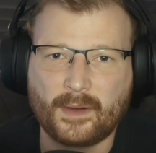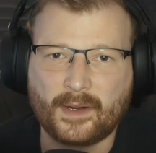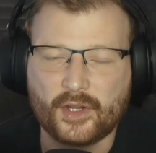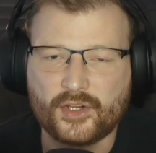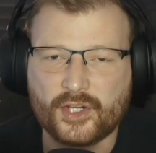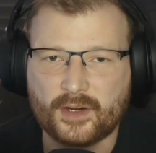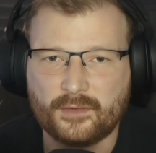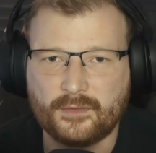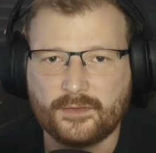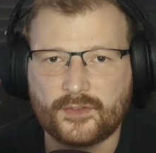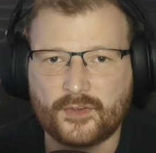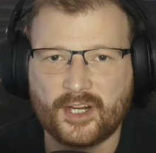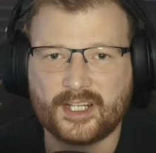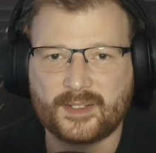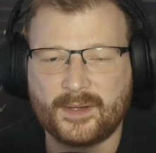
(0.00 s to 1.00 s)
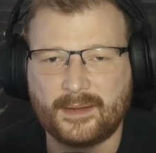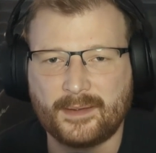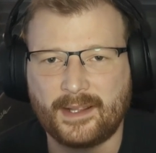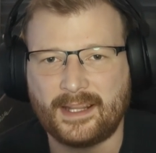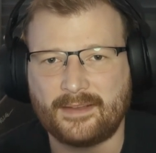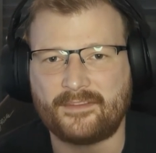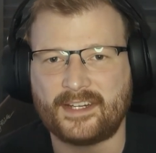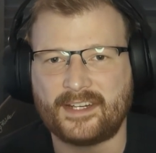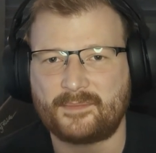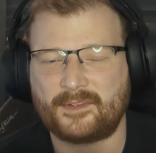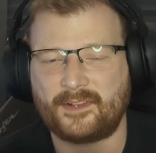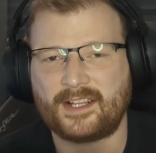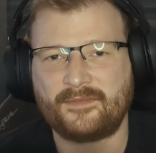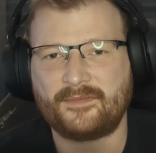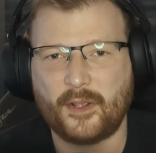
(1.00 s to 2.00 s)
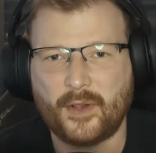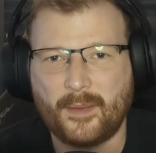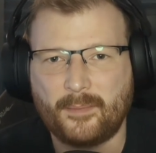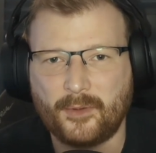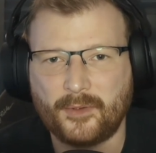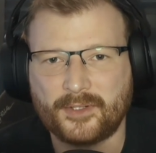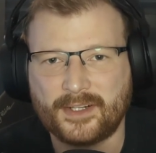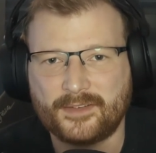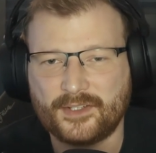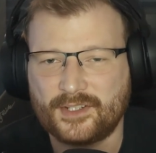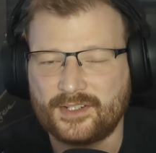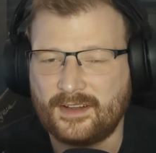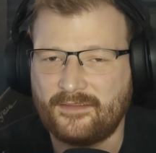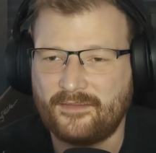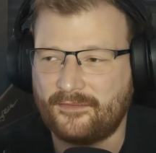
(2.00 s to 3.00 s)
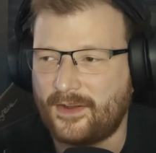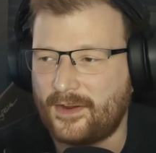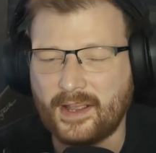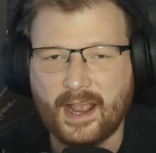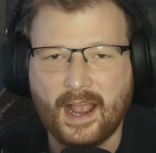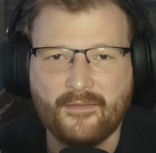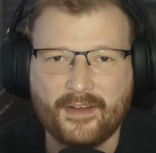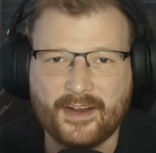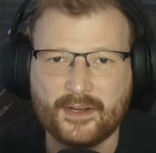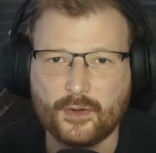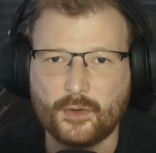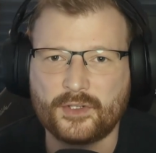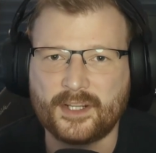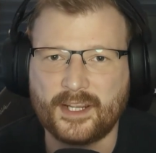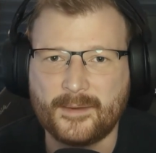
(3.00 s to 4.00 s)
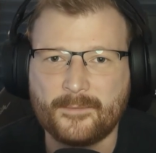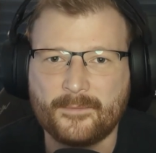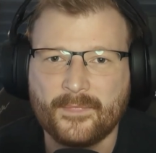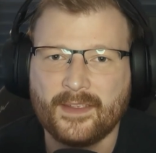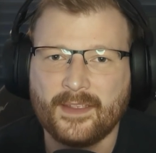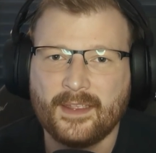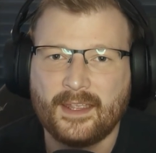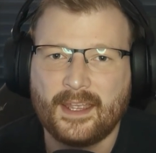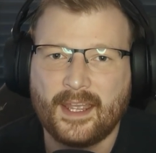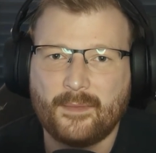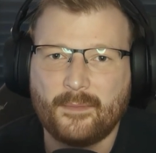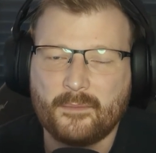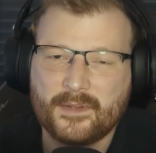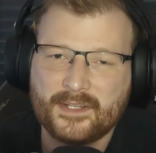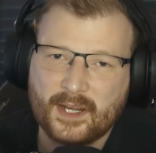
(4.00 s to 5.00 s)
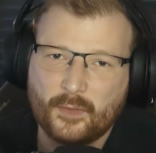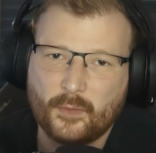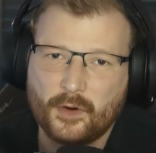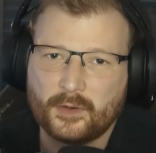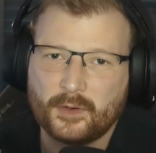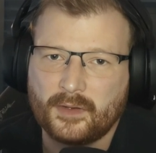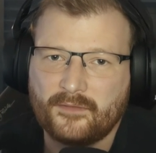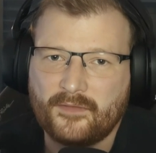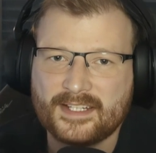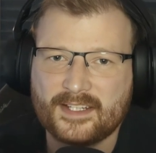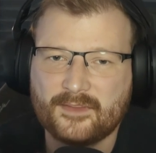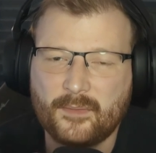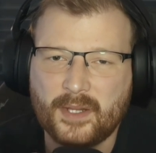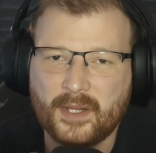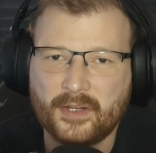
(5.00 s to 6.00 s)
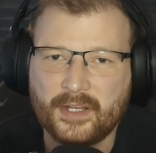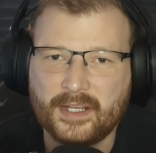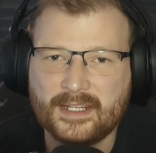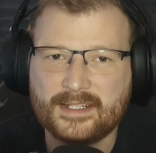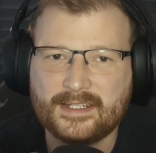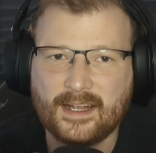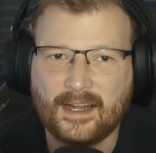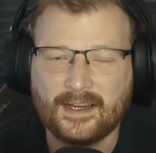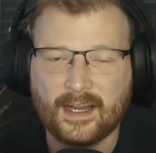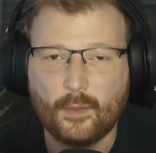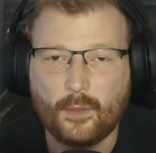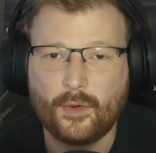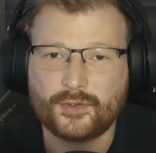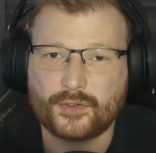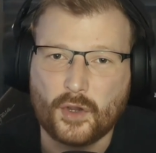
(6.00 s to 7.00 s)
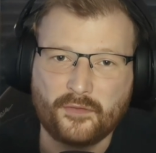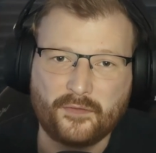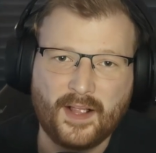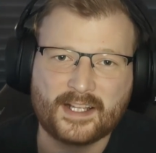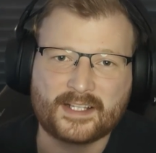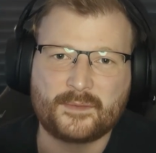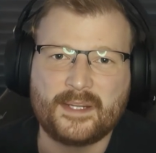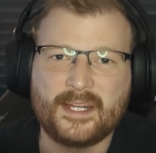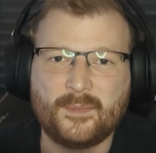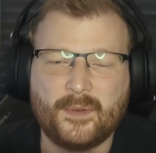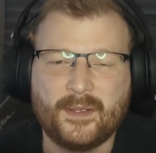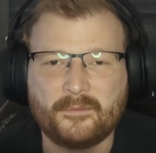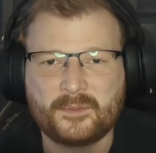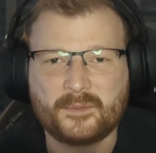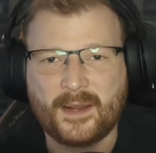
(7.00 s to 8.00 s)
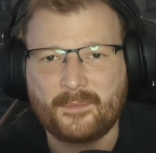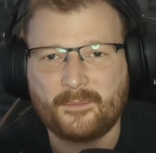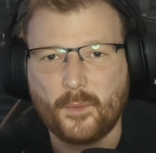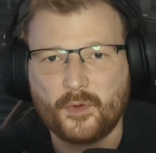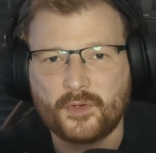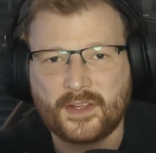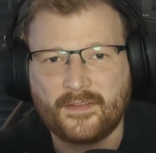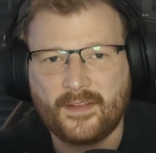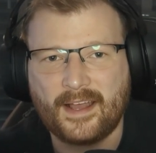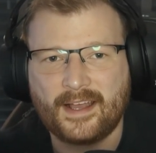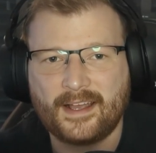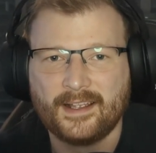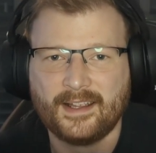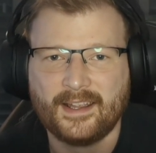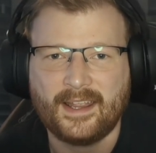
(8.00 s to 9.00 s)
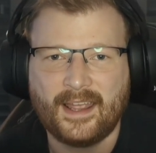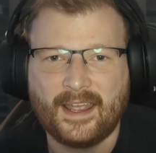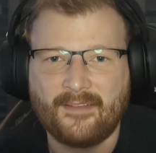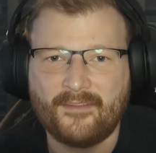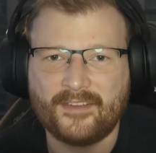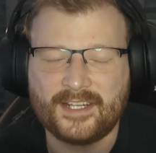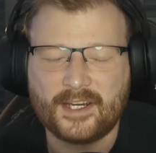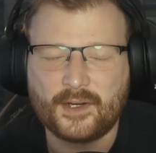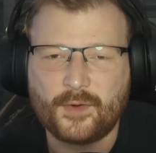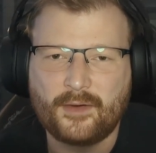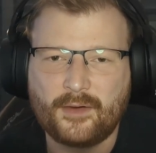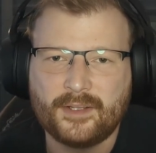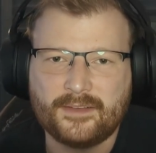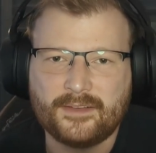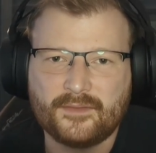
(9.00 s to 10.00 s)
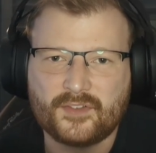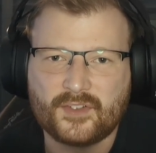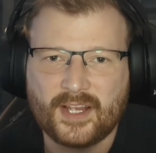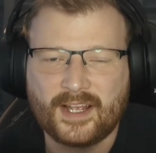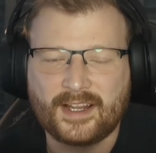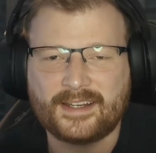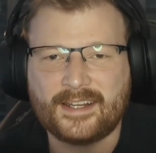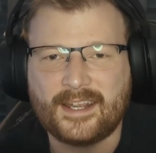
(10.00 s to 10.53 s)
channel. Sorry it's been about 11 days since the last video upload. I just found out I've had no time. I've been busy at work with the festive period, and I was off last week, but we spent most of that visiting relatives and